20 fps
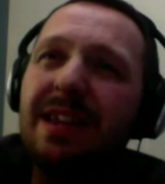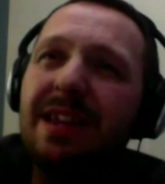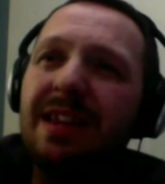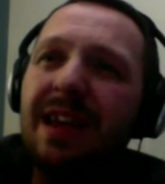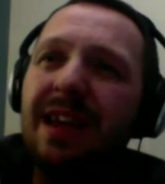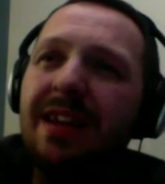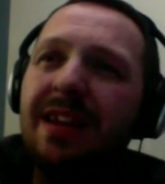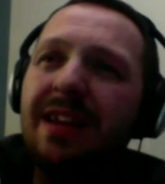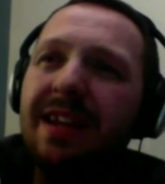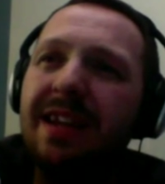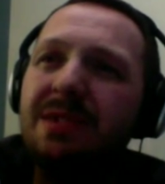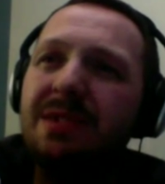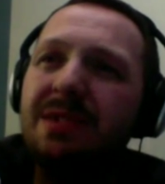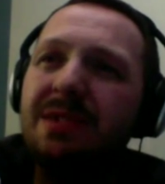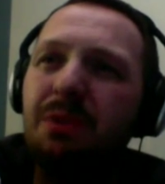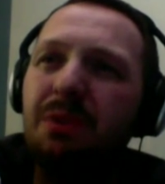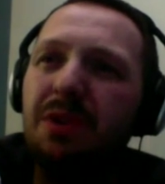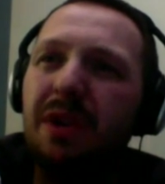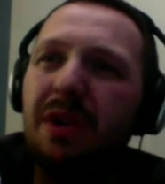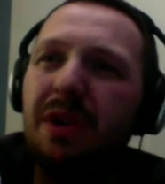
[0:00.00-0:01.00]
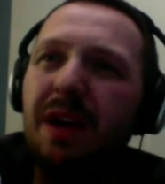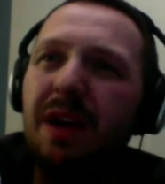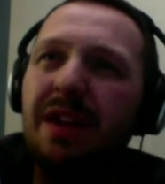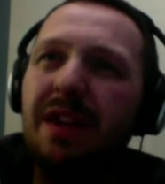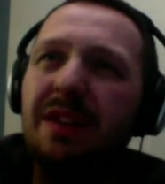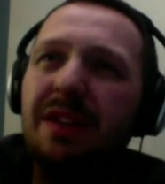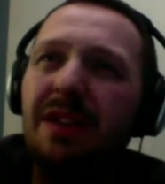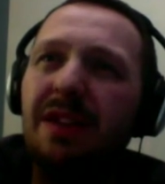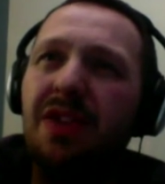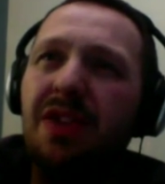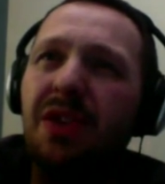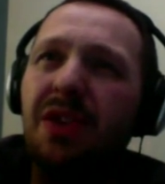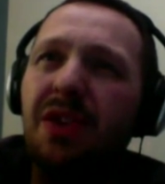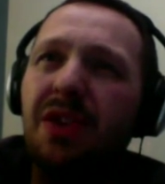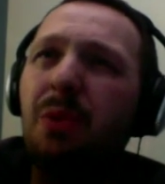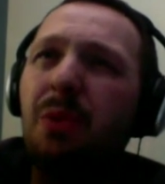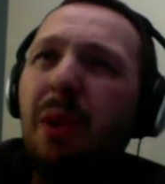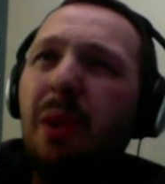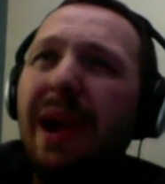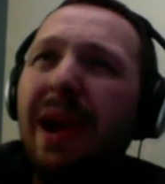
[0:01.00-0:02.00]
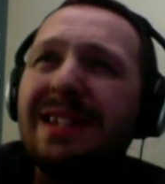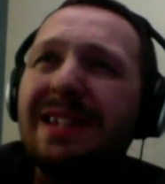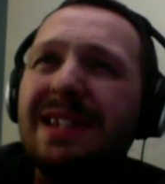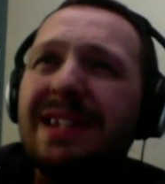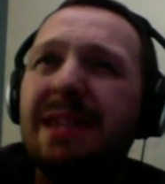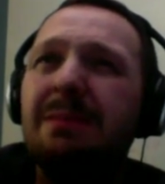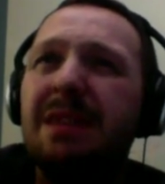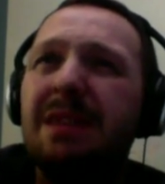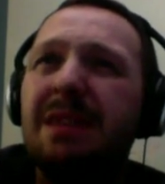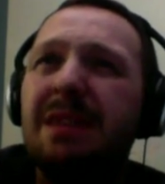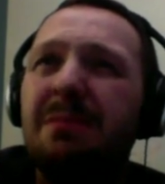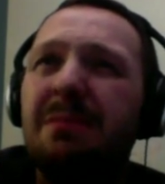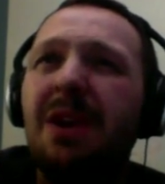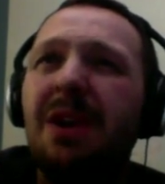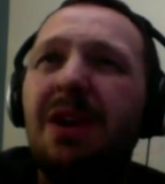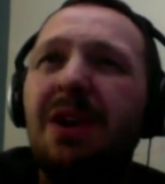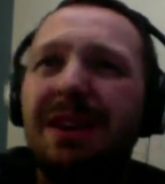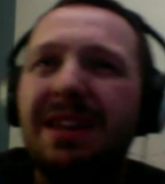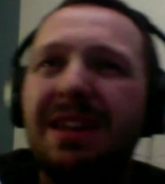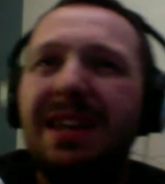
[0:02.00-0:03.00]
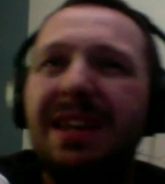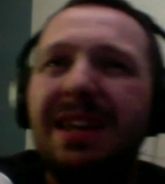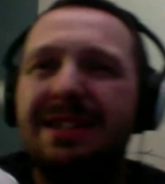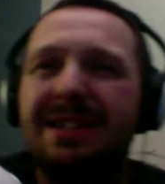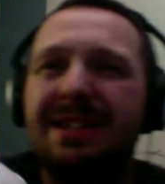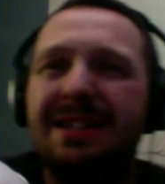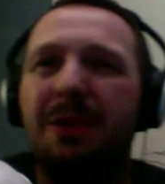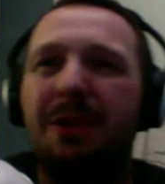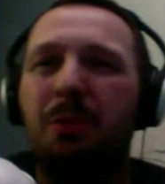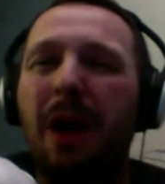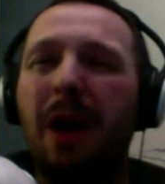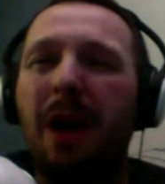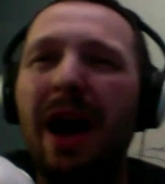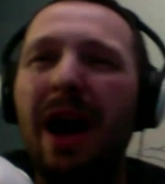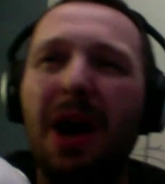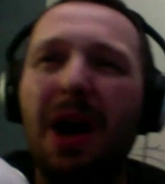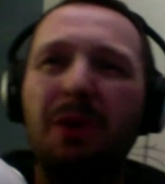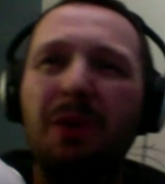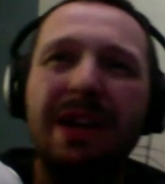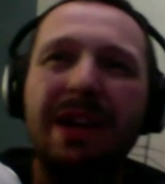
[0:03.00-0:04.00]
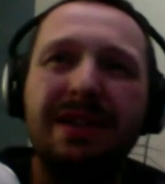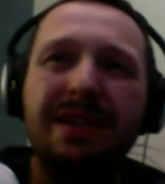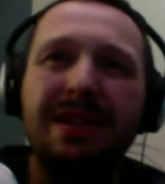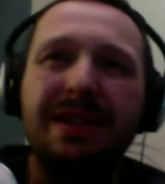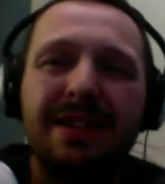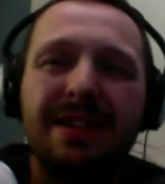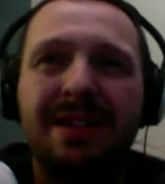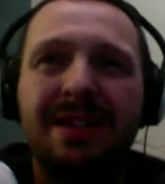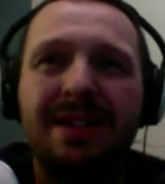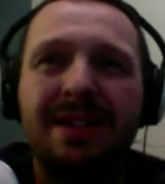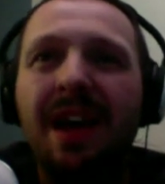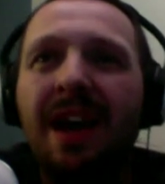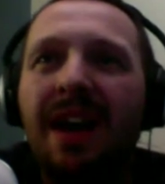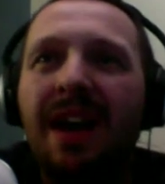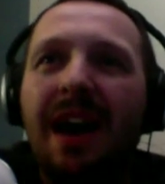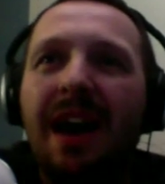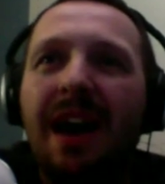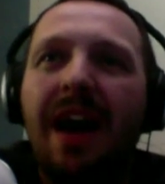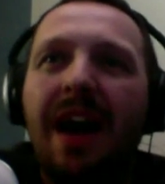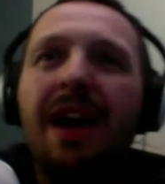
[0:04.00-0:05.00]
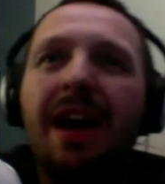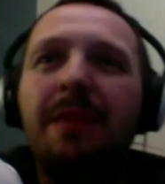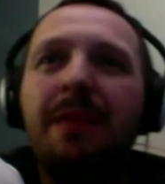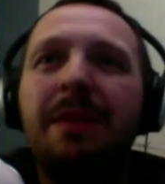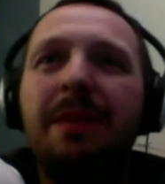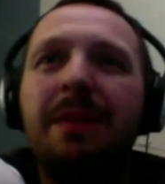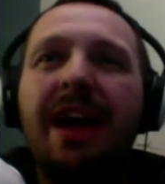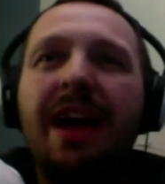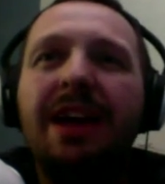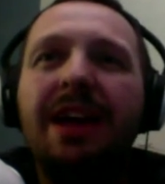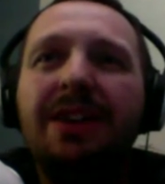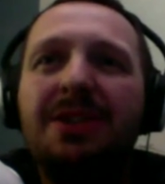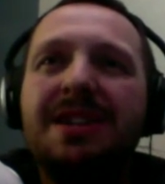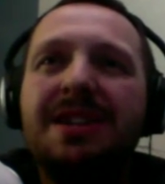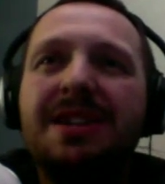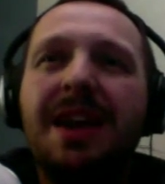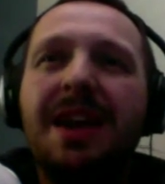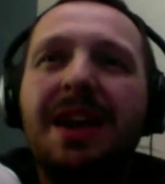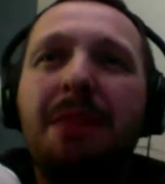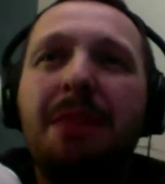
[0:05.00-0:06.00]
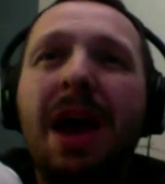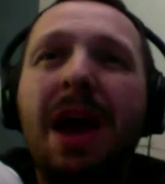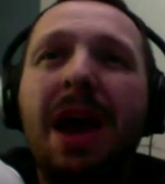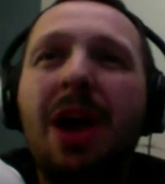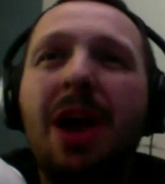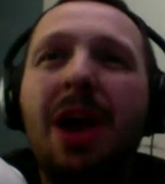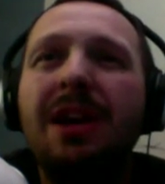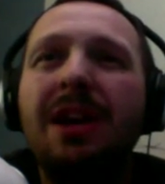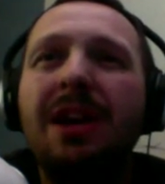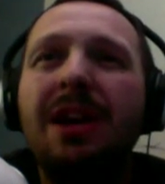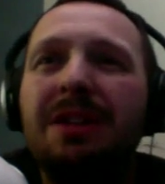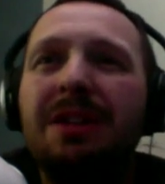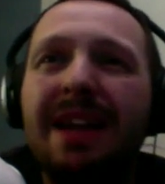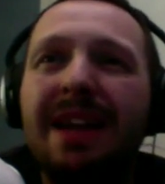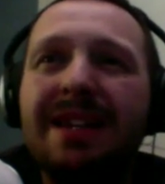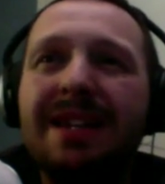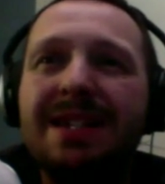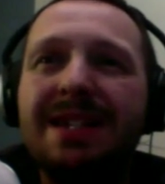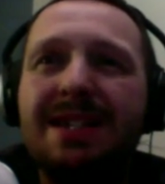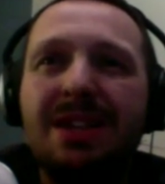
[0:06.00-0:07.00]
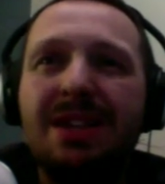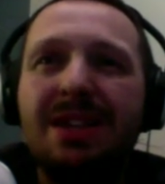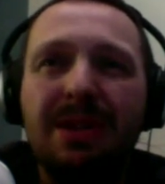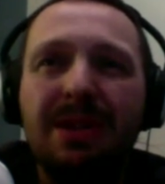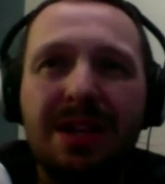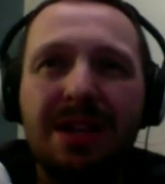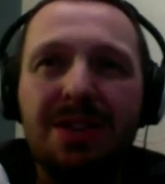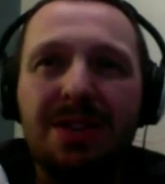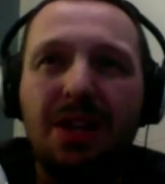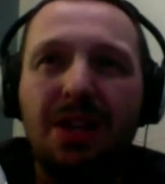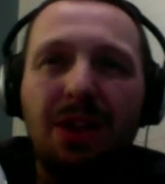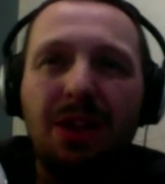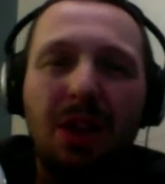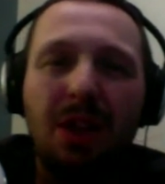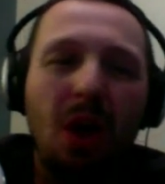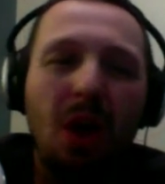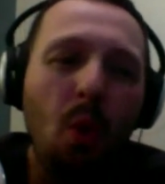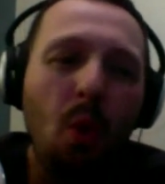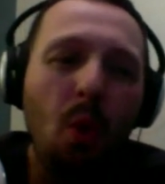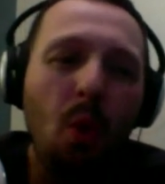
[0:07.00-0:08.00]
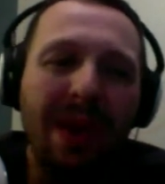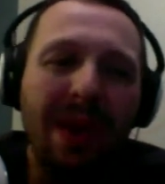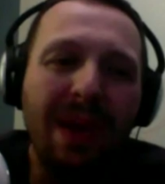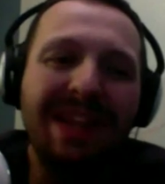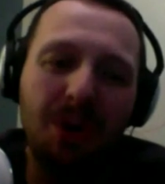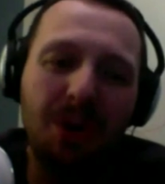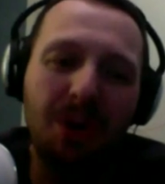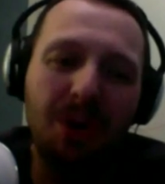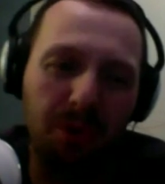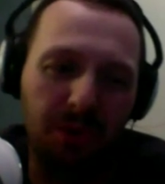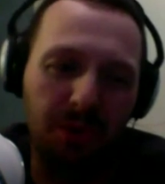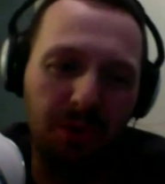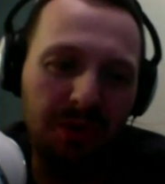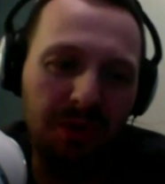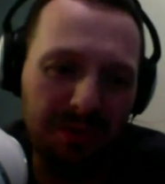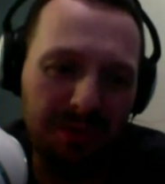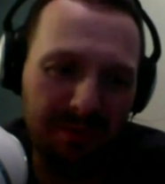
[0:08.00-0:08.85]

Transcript: the Indians were, I think, the third-ranked team in the American League. It's like, wow, that's. I mean, I understand parity, but that's still such a low win total.